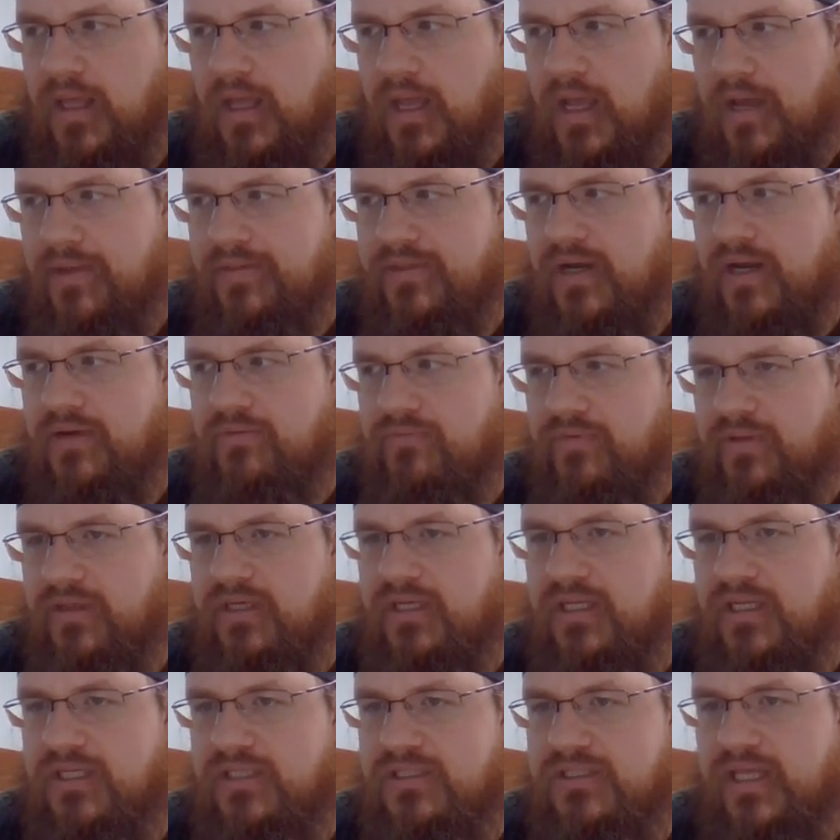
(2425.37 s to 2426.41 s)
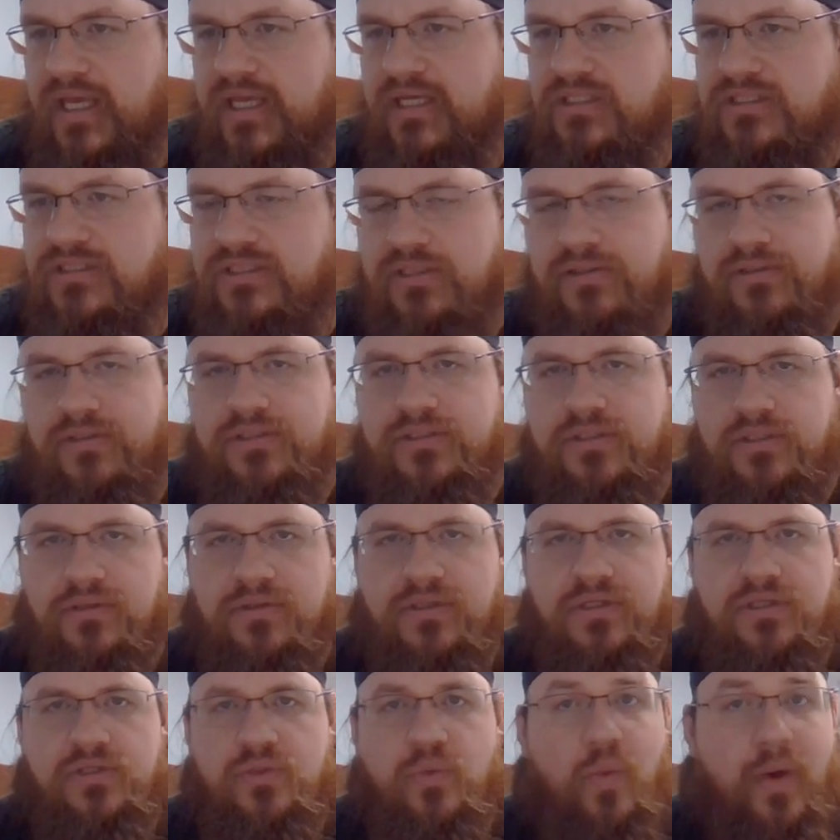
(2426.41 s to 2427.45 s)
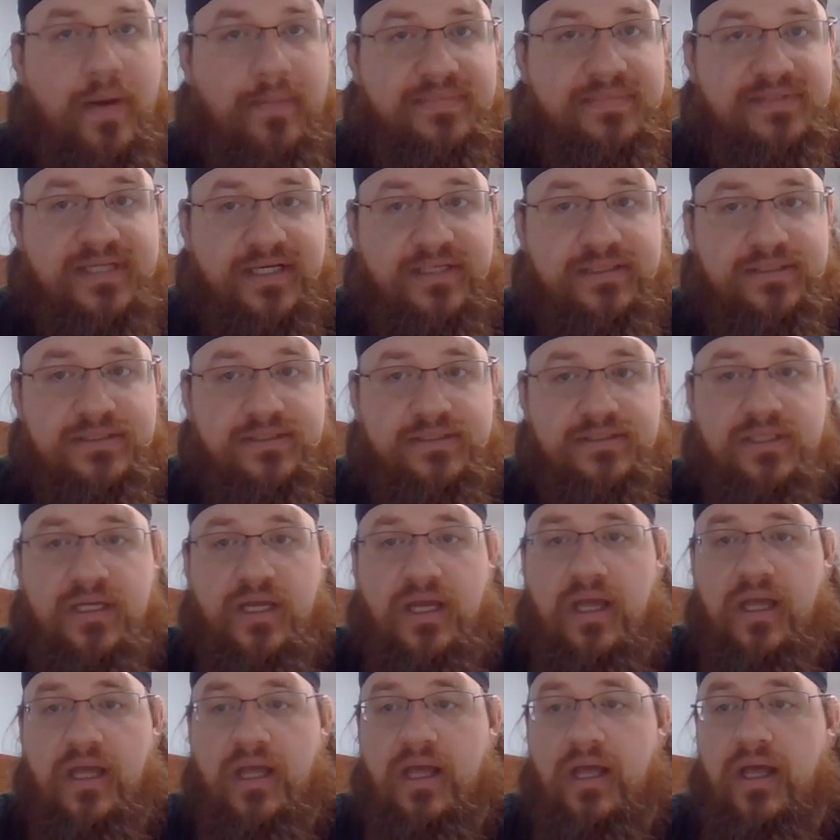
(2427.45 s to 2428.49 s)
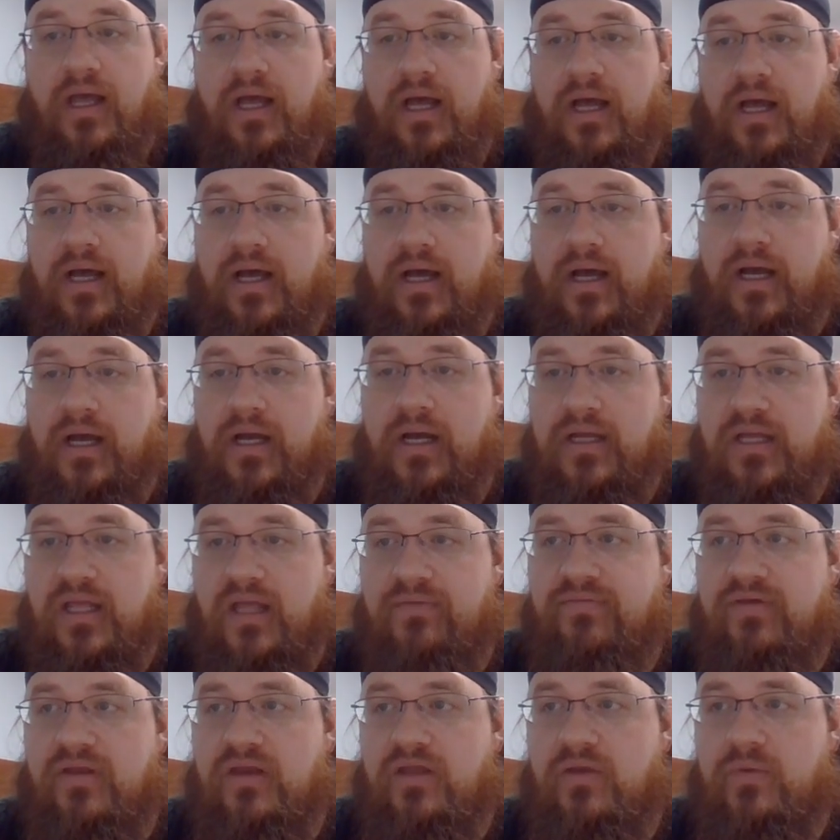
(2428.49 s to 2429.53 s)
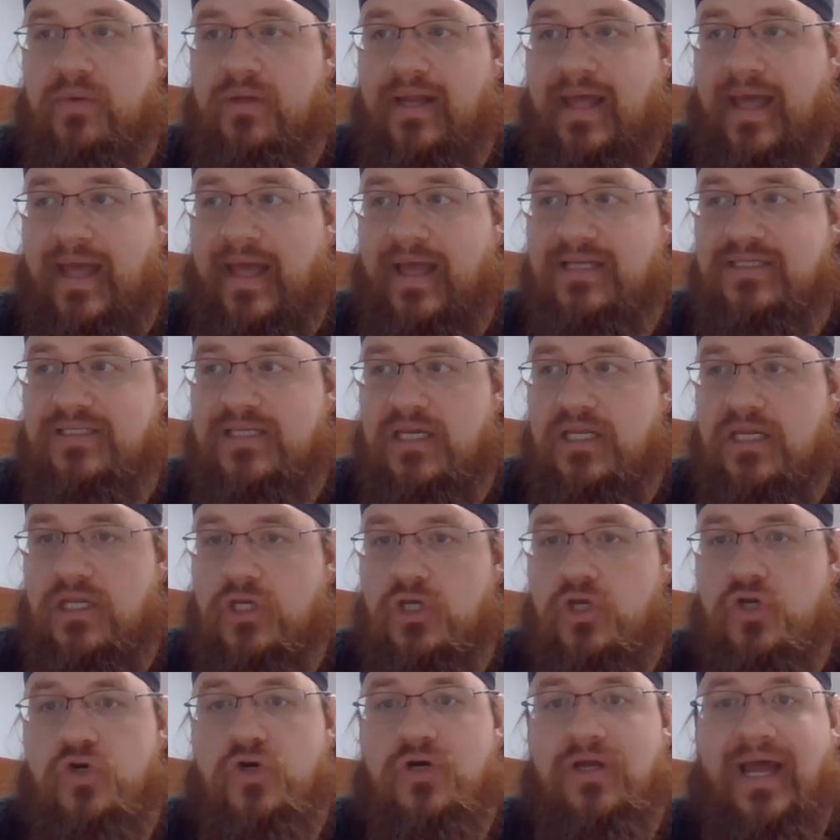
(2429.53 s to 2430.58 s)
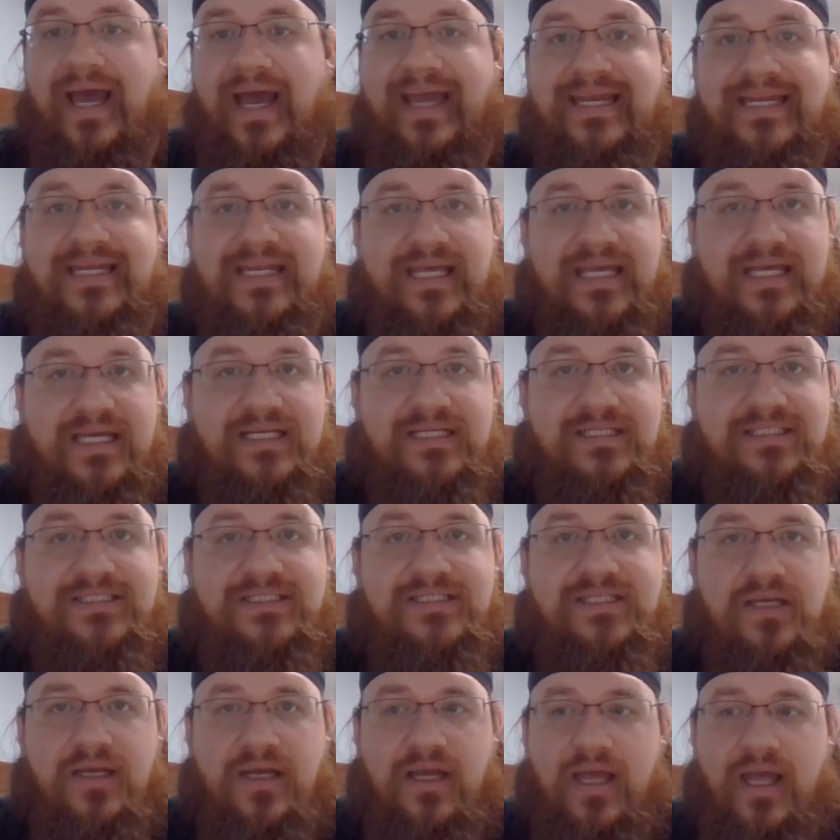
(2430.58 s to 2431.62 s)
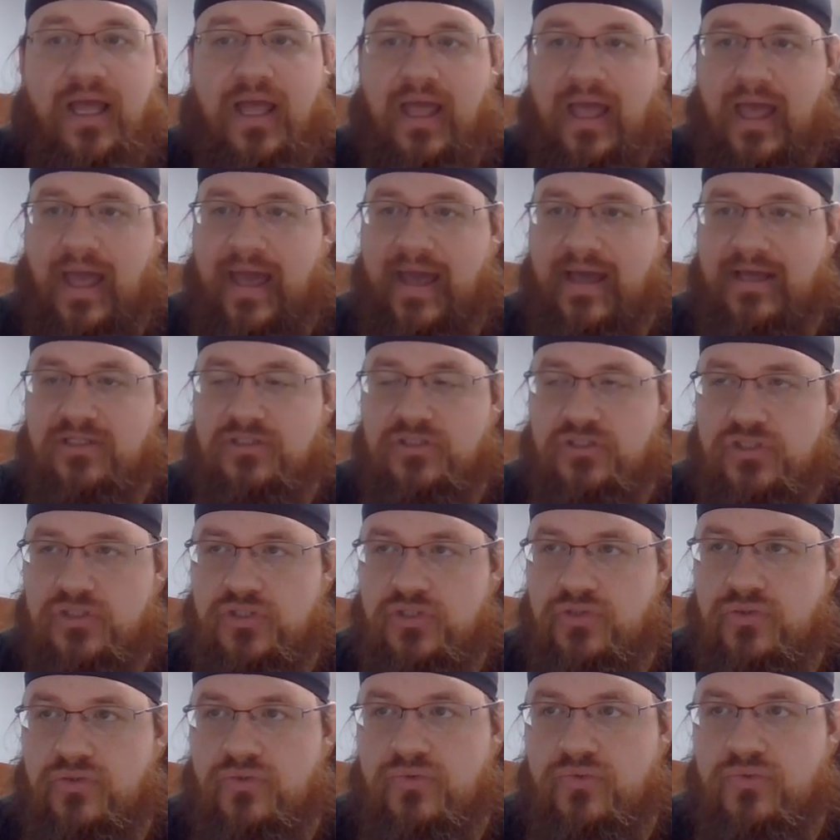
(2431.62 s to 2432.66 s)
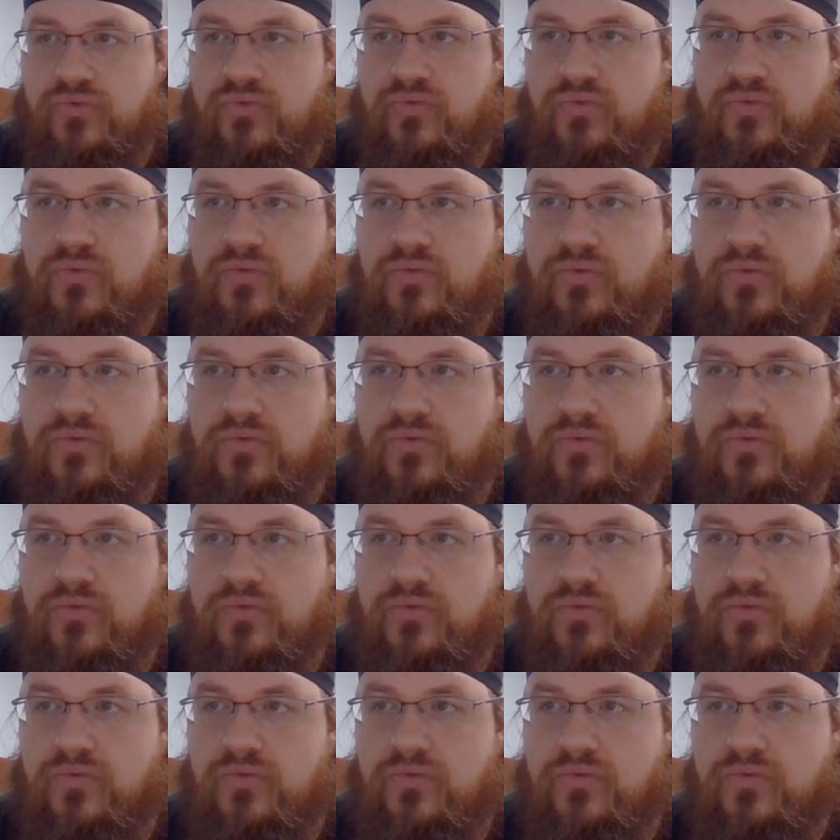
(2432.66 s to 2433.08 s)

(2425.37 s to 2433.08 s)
and then I really need to take a serious look into websites. Uh, if anyone has any good ideas as to